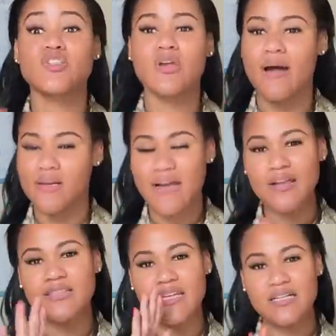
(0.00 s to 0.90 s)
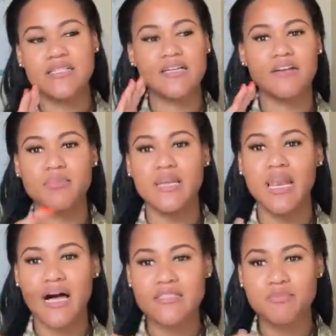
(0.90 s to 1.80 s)
I think this is gonna be the
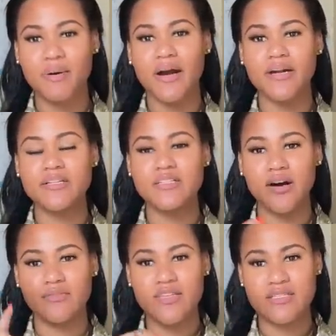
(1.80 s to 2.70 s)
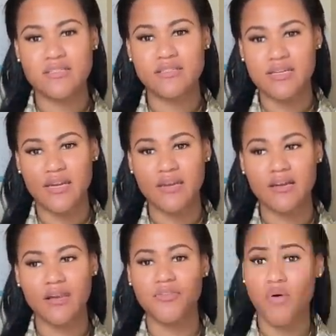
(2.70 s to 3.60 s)
last part of this
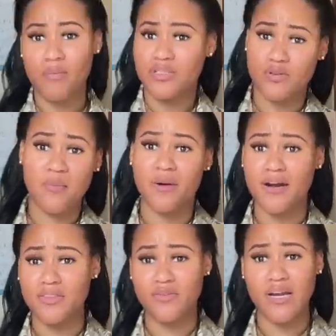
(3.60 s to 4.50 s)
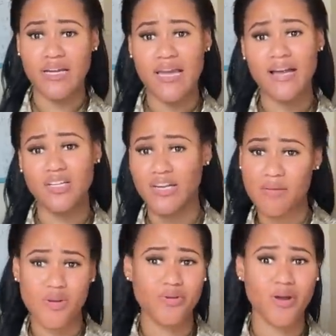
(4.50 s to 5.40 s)
thing. If you want me to do a part 3, I can. You can
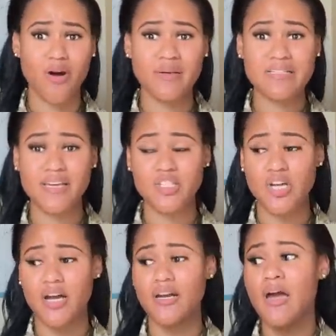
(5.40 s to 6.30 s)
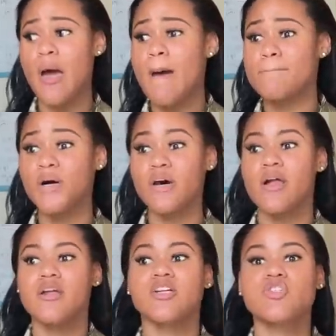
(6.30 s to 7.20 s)
let me know in the comment section.
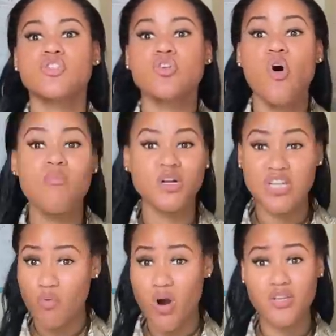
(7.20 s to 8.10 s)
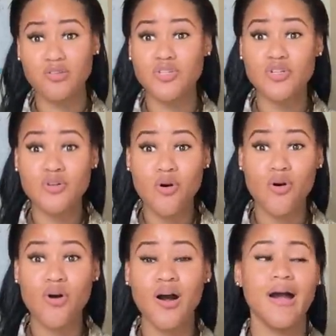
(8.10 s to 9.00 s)
But there's so much I want you to
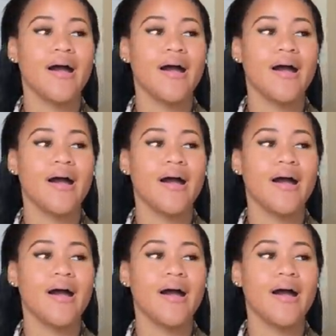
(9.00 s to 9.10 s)
know.